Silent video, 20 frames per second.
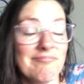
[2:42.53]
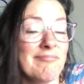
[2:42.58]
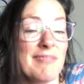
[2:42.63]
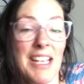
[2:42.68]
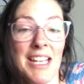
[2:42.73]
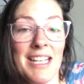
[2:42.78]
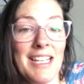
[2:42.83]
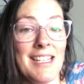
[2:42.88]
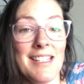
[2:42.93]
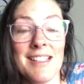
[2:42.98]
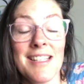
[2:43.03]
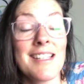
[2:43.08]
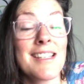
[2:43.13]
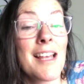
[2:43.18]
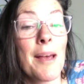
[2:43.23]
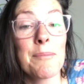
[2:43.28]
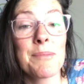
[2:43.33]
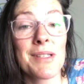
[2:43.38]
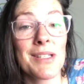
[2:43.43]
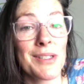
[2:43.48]
It is it's
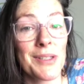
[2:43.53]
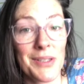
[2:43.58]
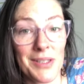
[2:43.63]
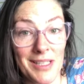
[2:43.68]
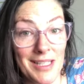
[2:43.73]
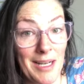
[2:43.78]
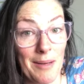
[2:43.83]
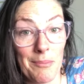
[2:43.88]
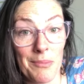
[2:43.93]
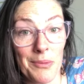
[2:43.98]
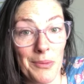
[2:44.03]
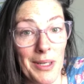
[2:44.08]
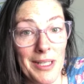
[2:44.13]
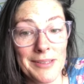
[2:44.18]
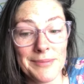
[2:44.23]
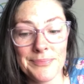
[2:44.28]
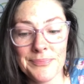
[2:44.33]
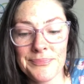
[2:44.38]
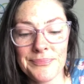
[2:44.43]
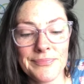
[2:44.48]
absolutely number
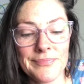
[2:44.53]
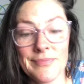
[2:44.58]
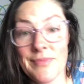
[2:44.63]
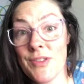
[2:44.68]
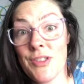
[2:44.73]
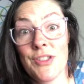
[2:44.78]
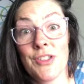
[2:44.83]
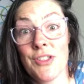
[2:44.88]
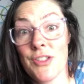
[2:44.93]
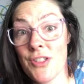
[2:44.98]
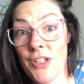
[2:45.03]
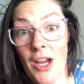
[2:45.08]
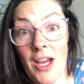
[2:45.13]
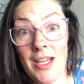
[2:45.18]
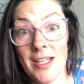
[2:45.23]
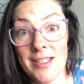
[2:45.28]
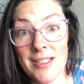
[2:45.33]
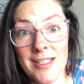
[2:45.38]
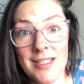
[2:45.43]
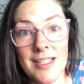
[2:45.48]
one.
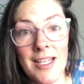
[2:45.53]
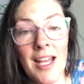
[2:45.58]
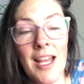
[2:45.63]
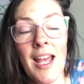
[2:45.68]
Diet.